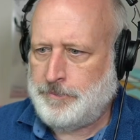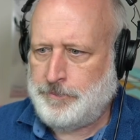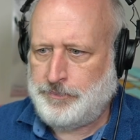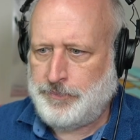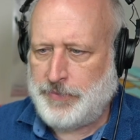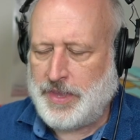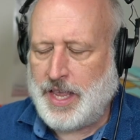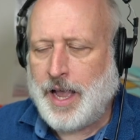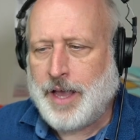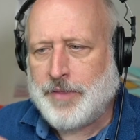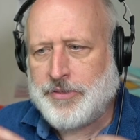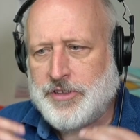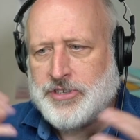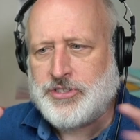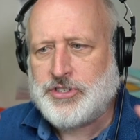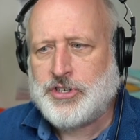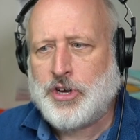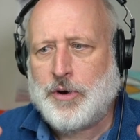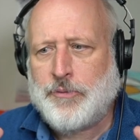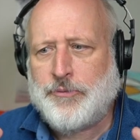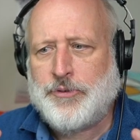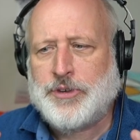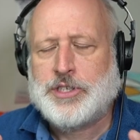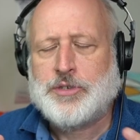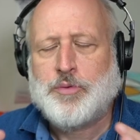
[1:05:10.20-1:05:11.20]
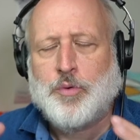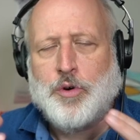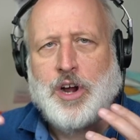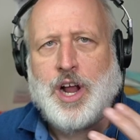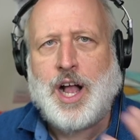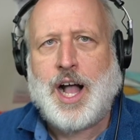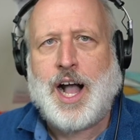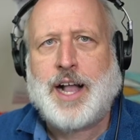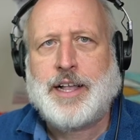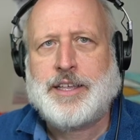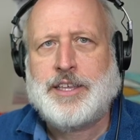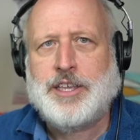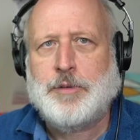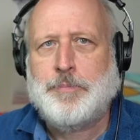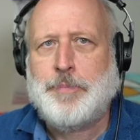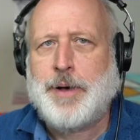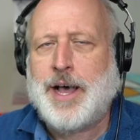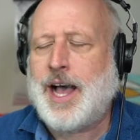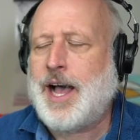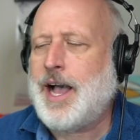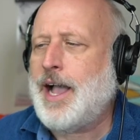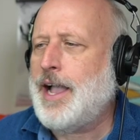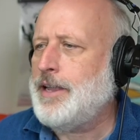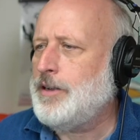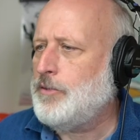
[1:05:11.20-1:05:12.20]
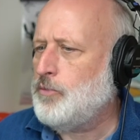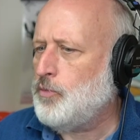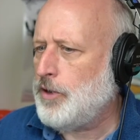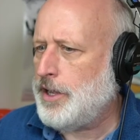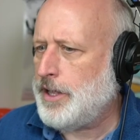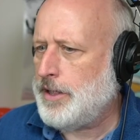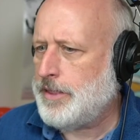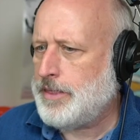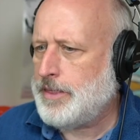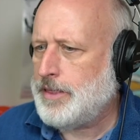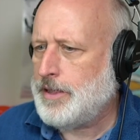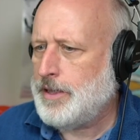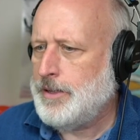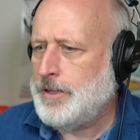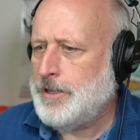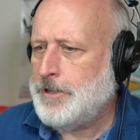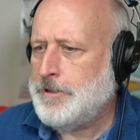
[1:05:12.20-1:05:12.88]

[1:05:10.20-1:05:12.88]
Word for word: on the surface, we're occupied with